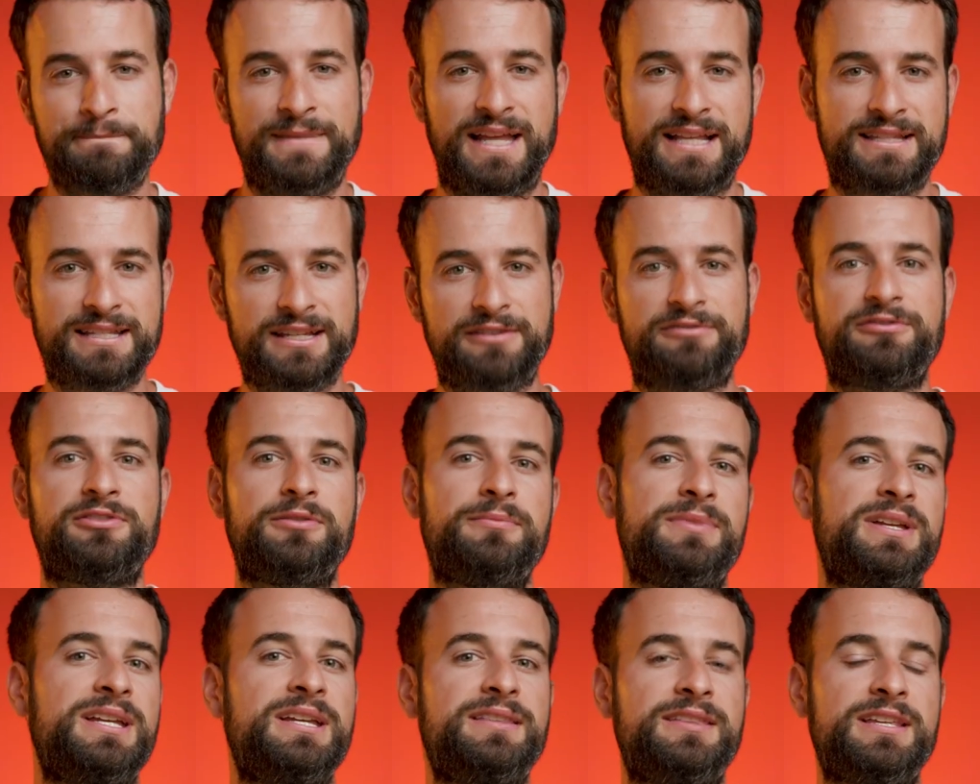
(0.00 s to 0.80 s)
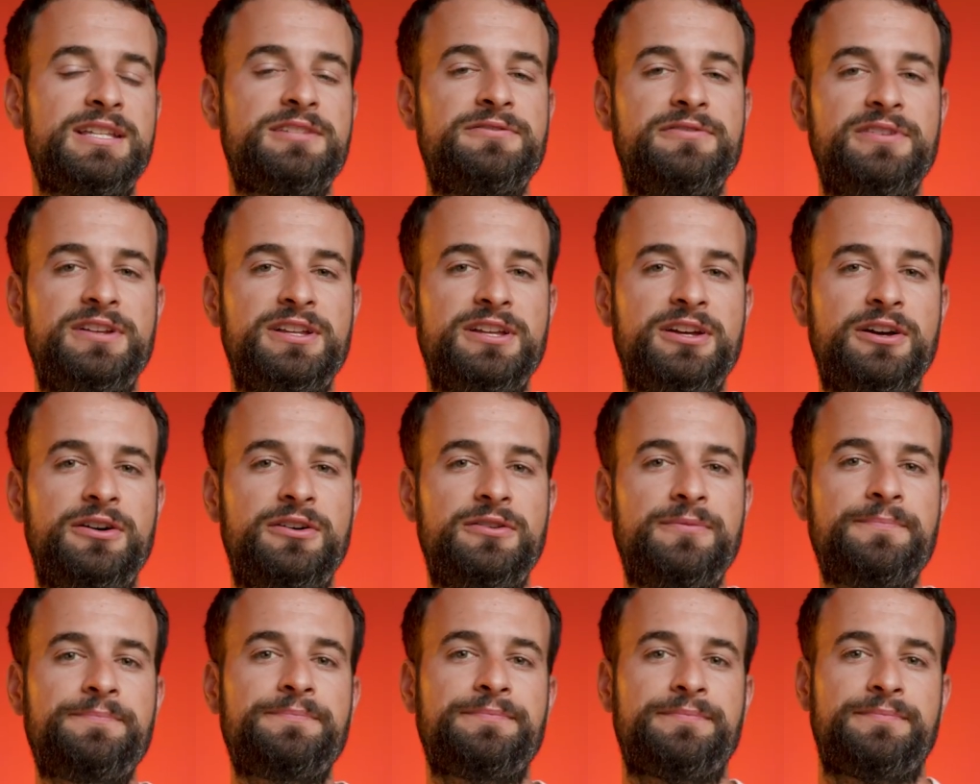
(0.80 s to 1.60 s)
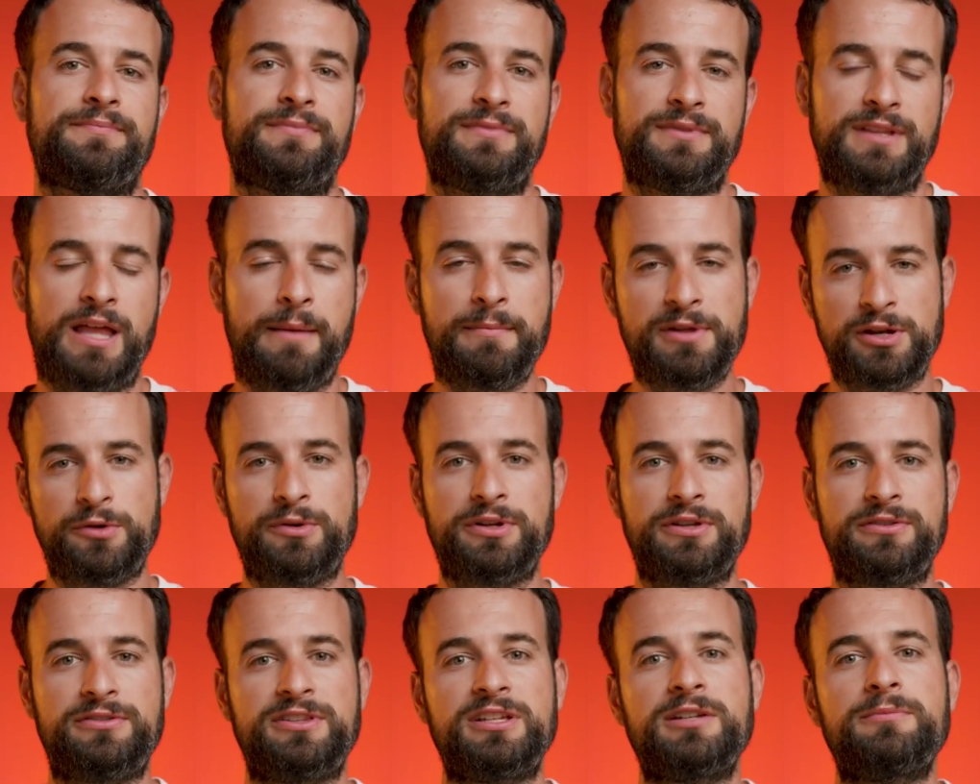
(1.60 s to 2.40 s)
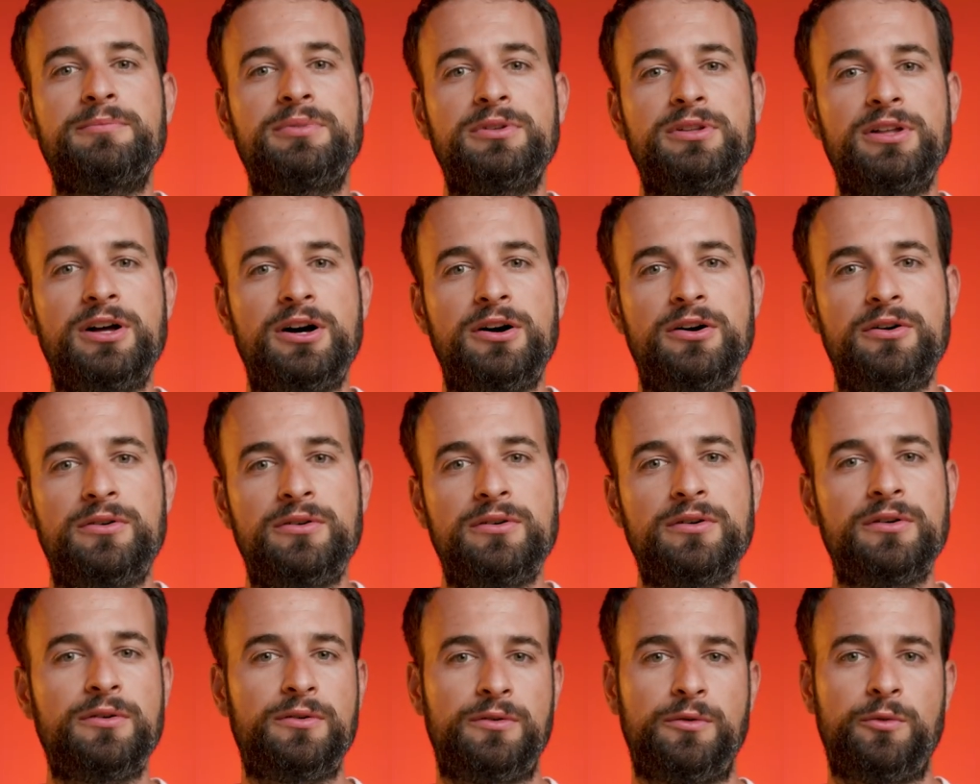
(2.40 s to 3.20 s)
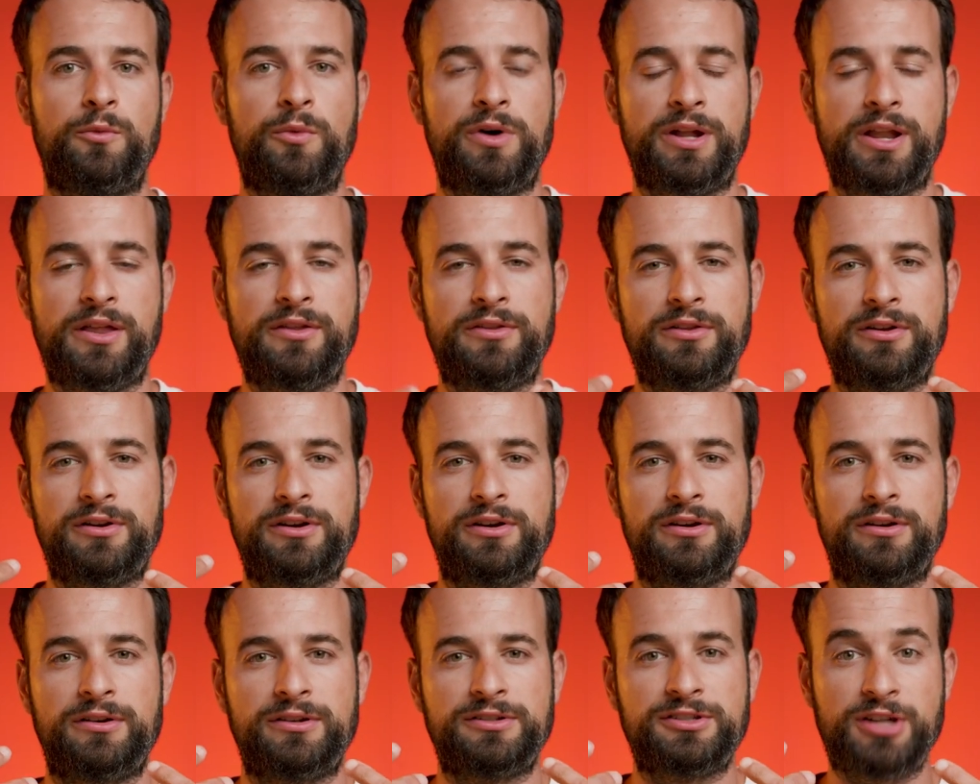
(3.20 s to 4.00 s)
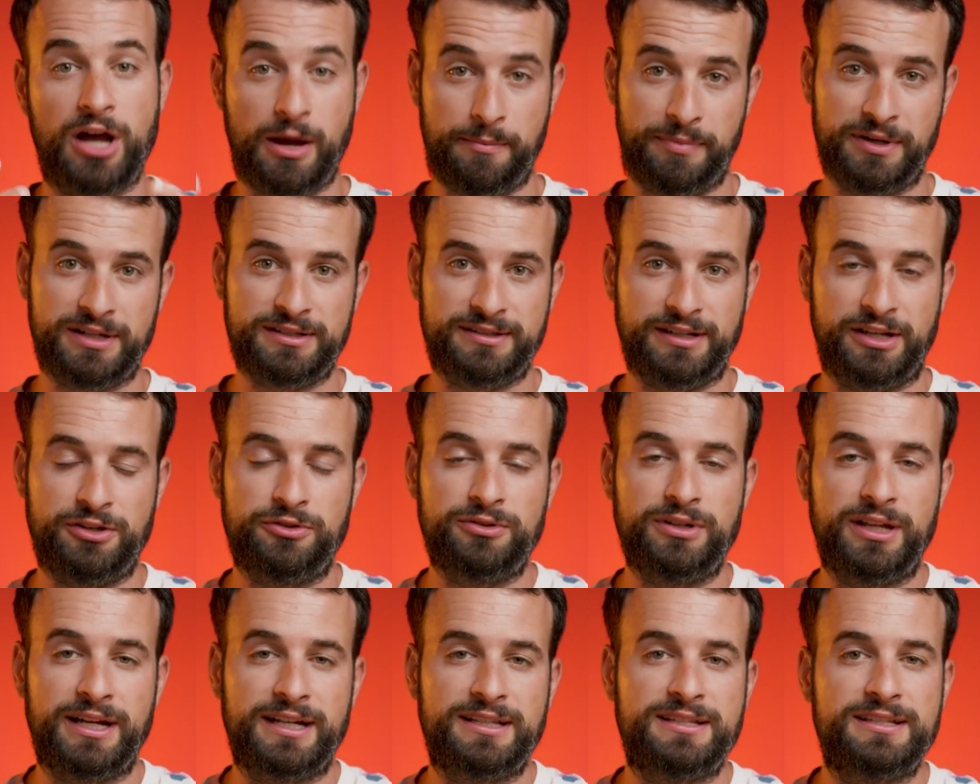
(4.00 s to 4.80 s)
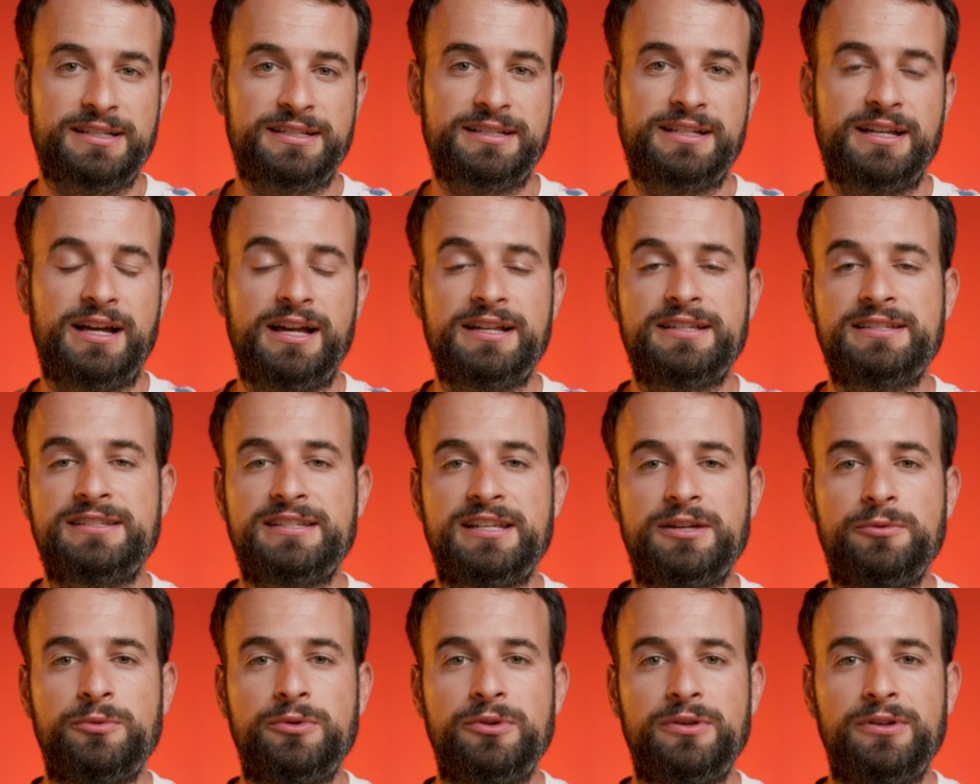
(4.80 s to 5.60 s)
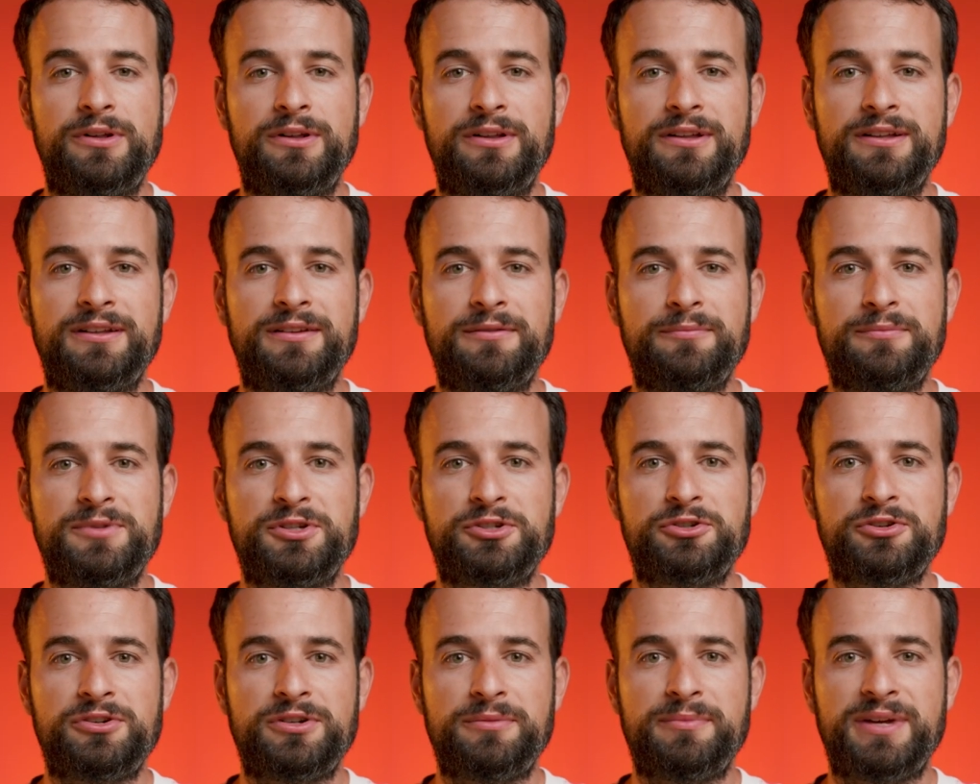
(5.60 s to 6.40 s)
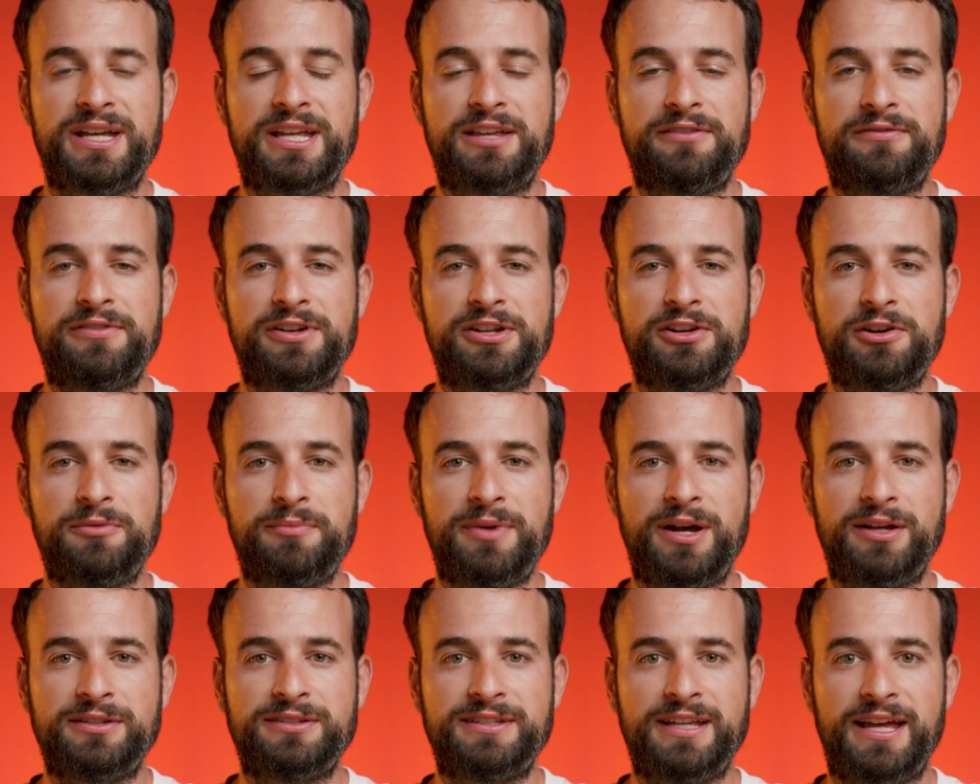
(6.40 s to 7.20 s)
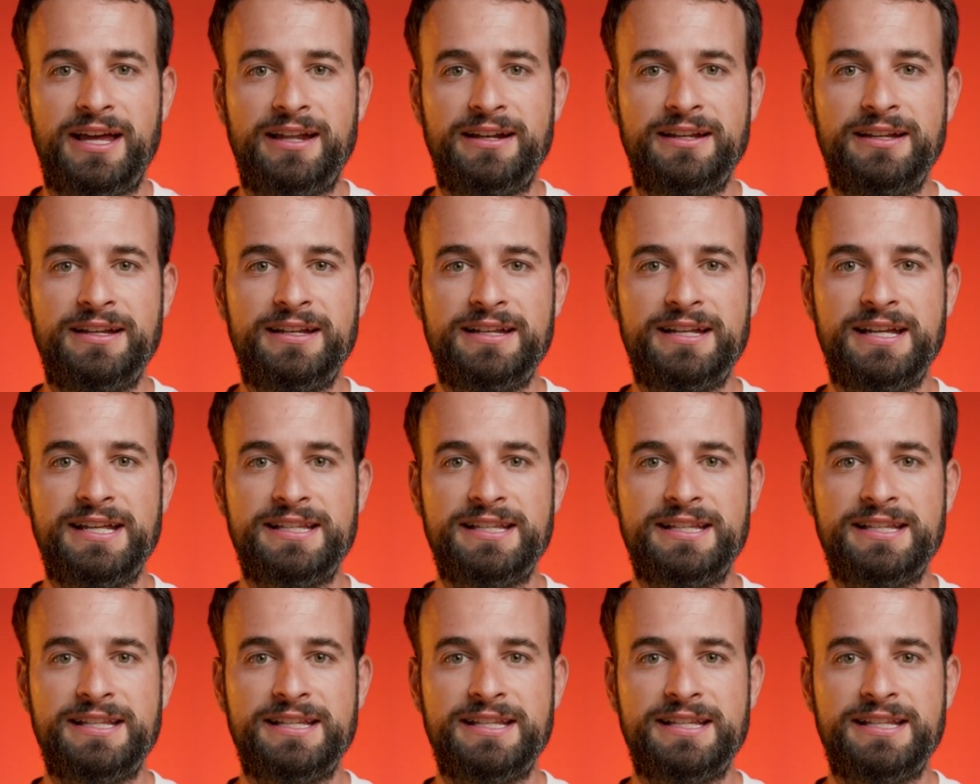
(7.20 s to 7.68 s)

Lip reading: That's it from me in this video. Let me know what you think below, what other topics that you'd like discussed, and we'll be sure to make a video about that.